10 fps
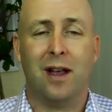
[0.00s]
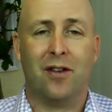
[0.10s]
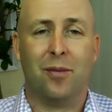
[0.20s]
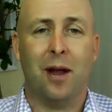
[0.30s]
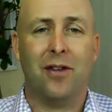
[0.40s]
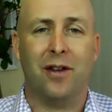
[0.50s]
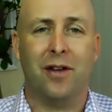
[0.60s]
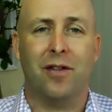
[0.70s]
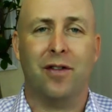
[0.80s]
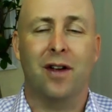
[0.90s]

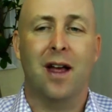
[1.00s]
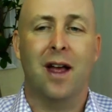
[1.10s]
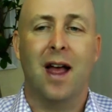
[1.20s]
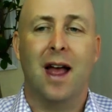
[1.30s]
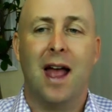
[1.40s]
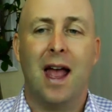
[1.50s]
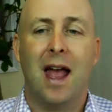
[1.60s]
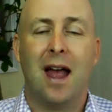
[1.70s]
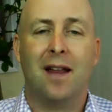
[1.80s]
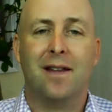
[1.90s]
expensive.
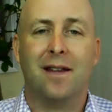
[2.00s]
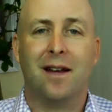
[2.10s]
And